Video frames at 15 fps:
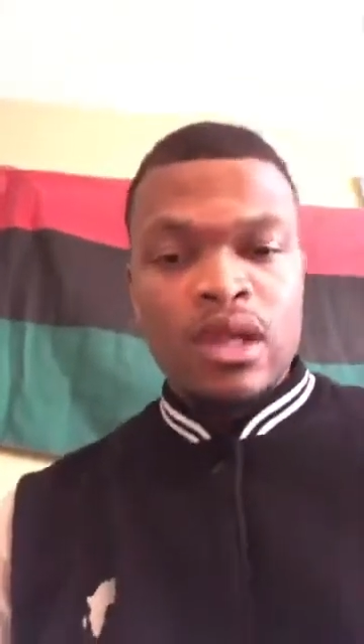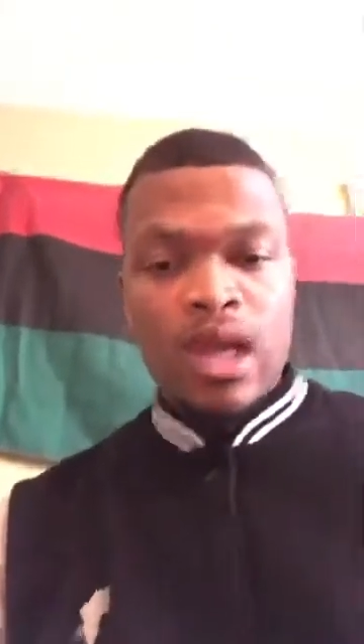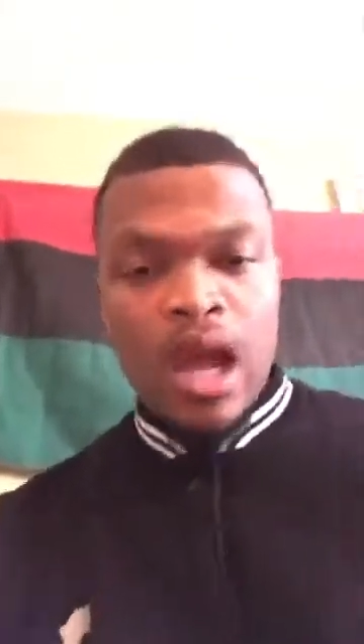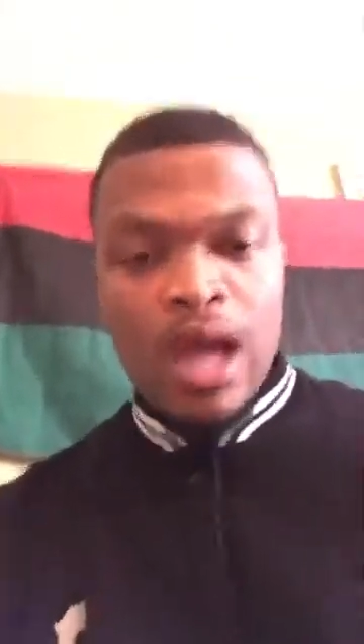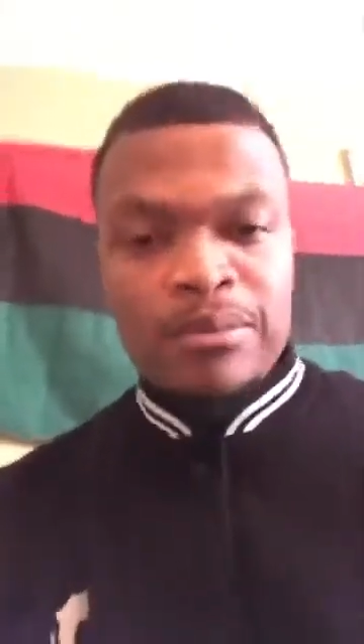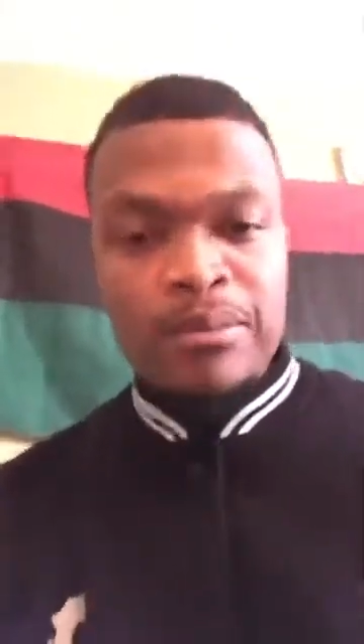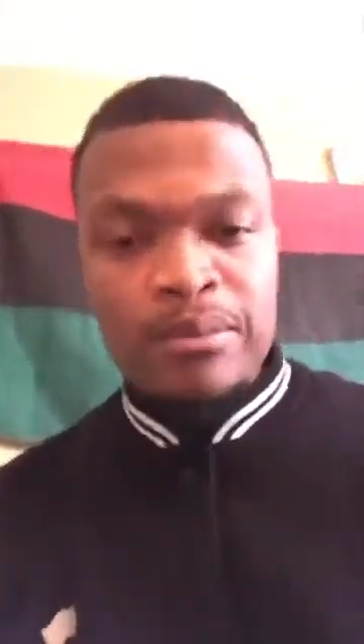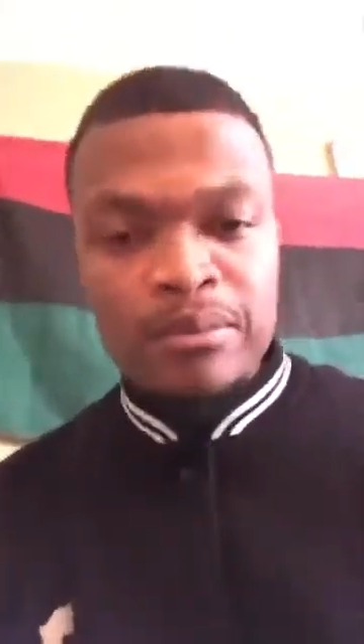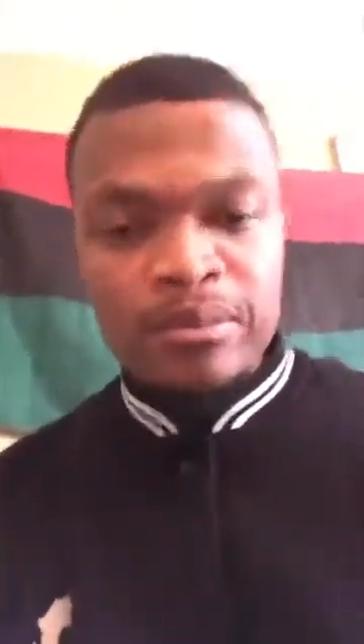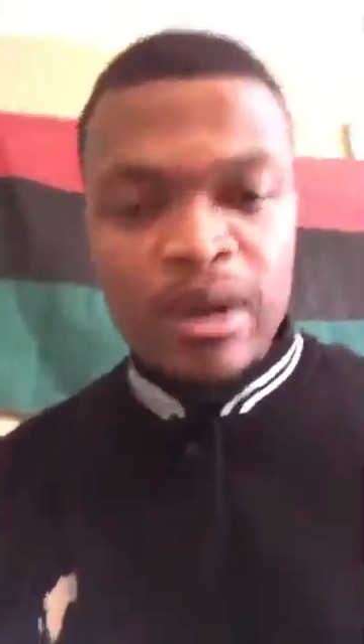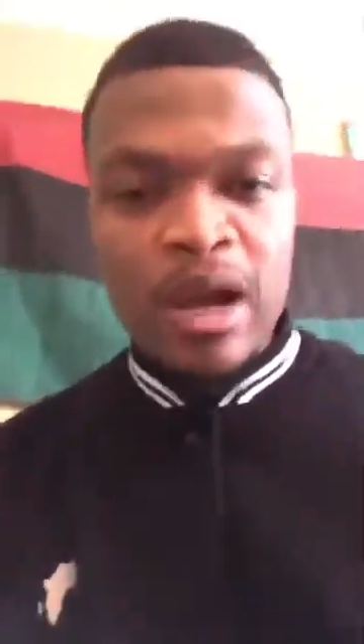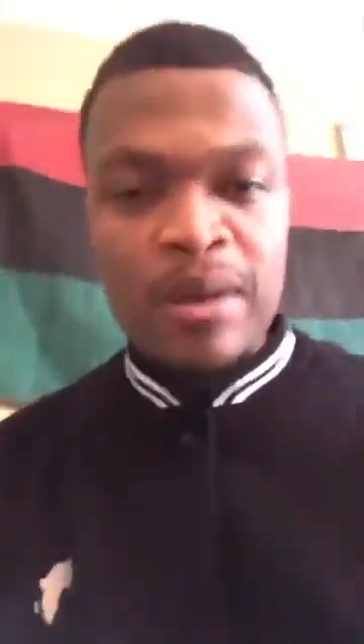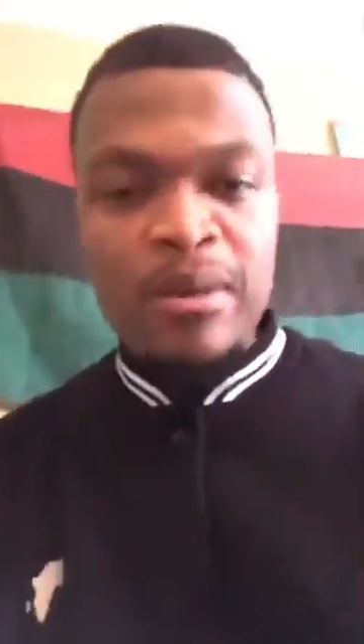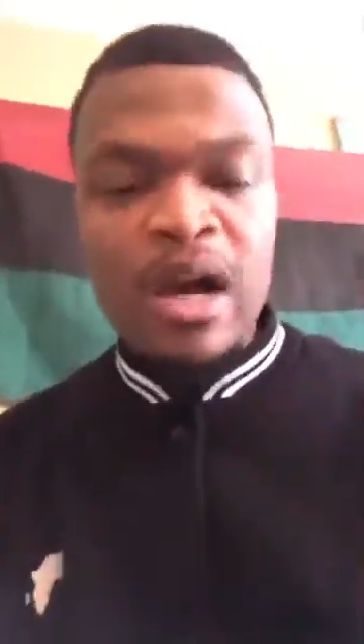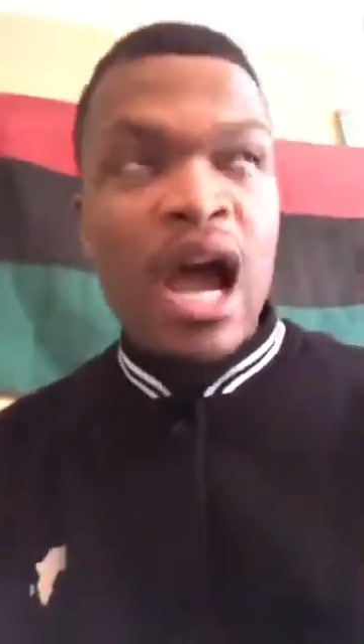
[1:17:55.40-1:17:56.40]

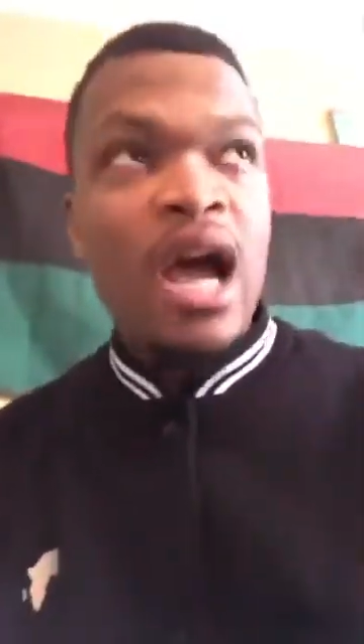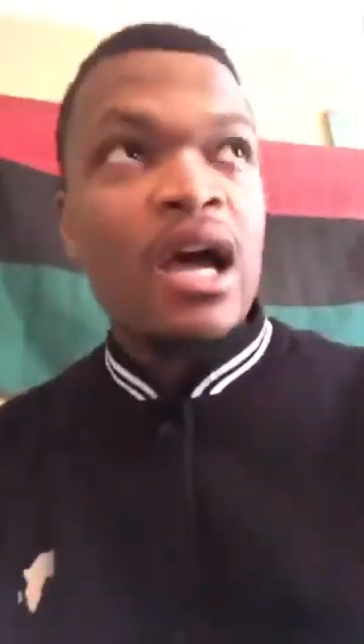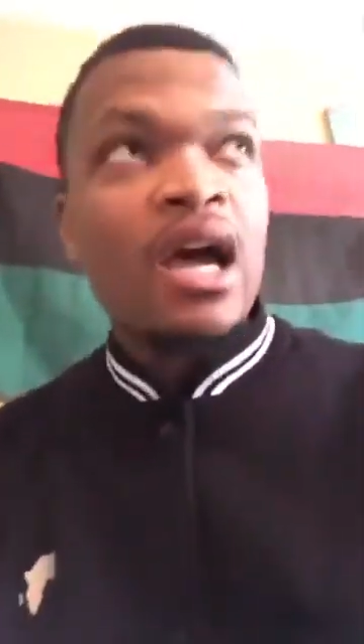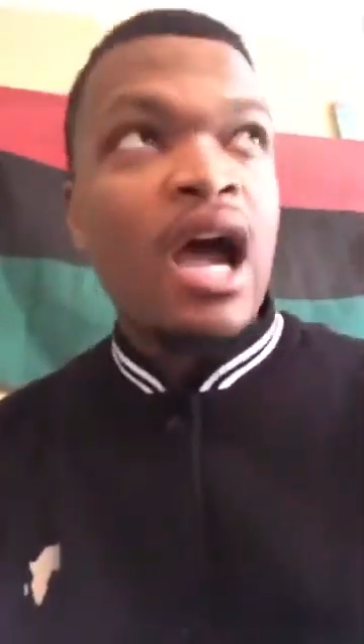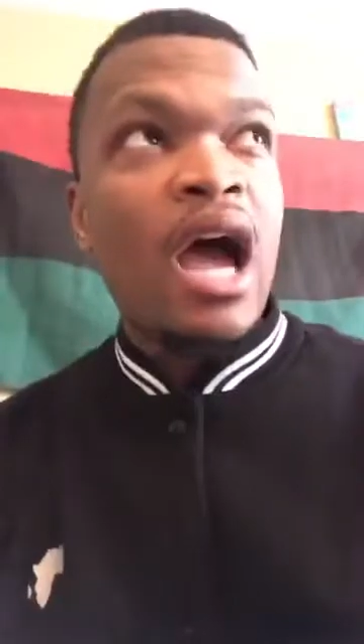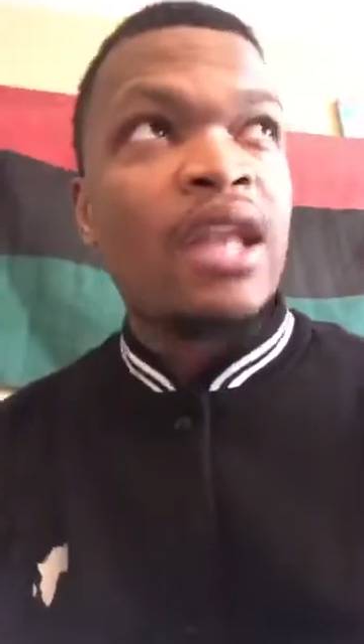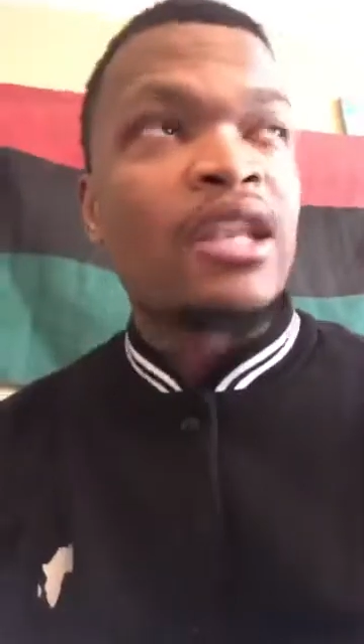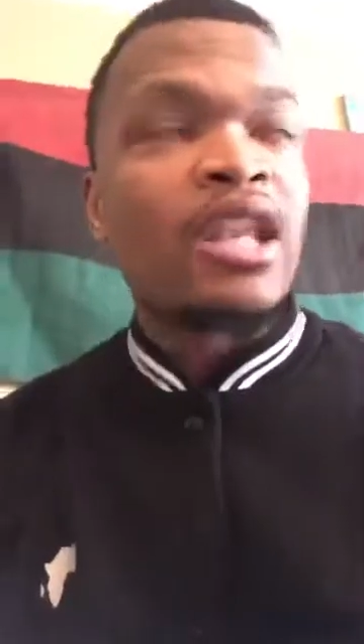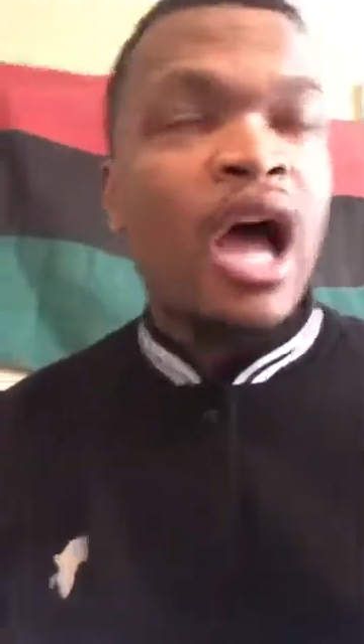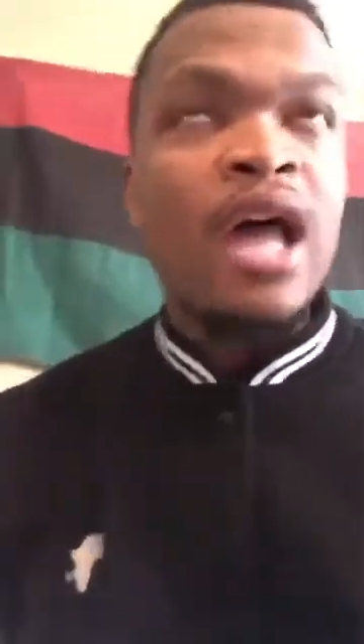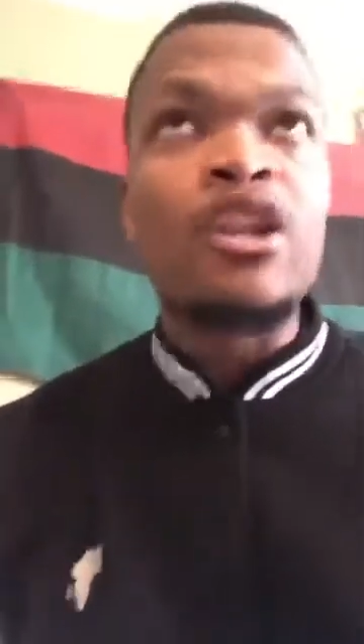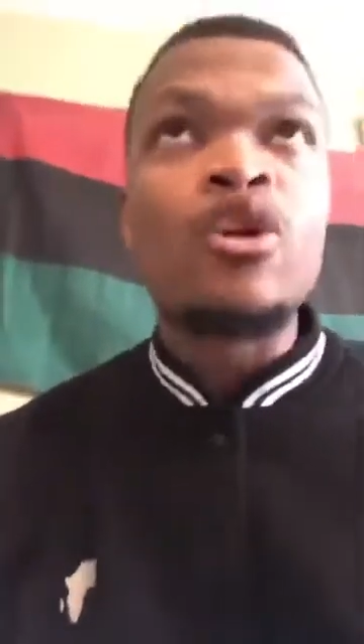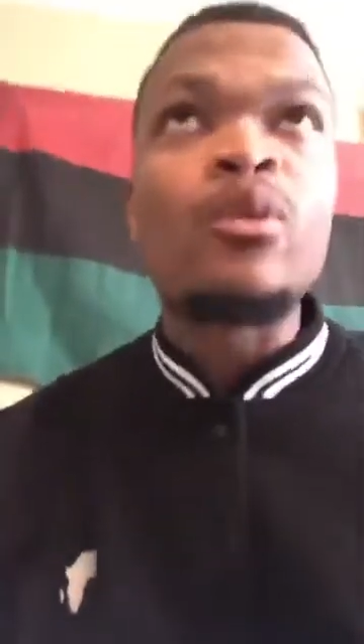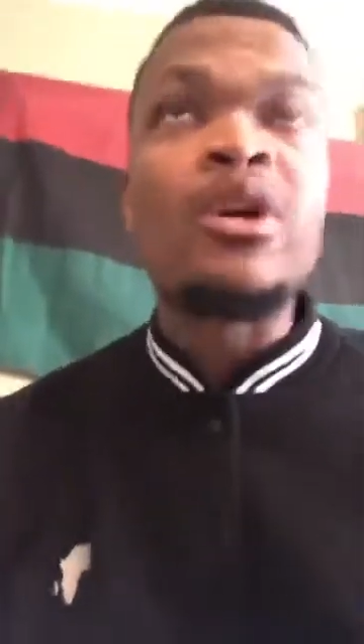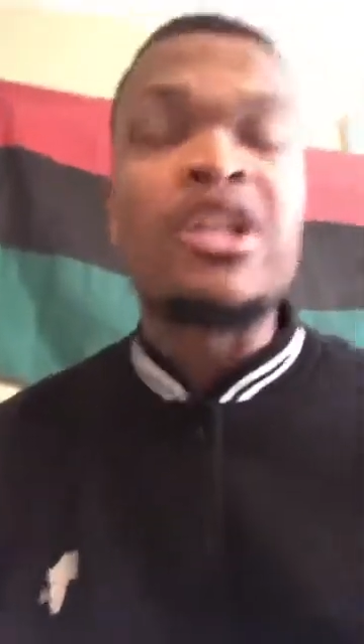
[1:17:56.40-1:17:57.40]
Baba, I know
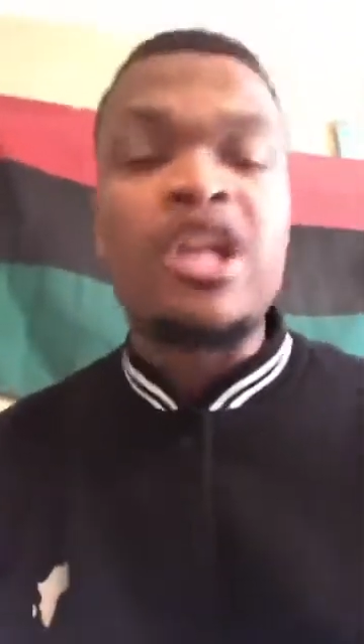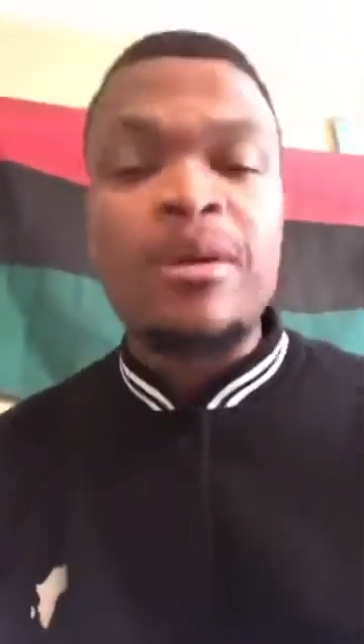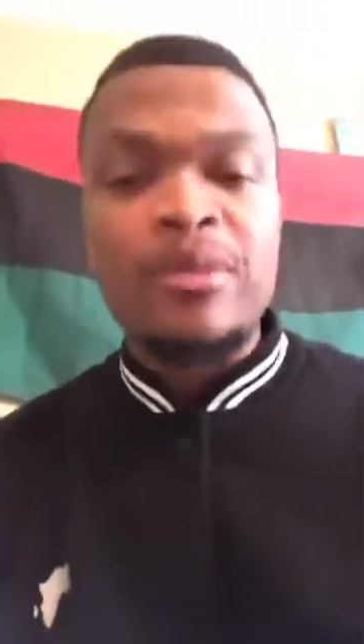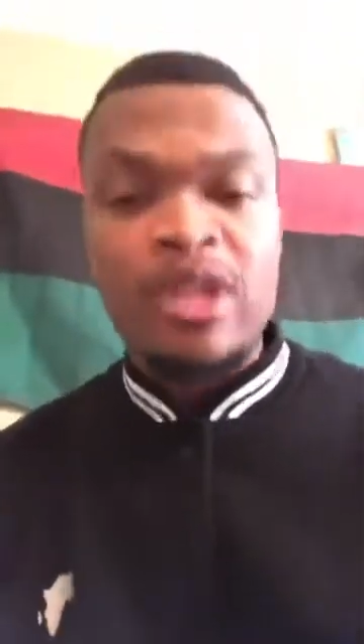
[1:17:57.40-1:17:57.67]
we're coming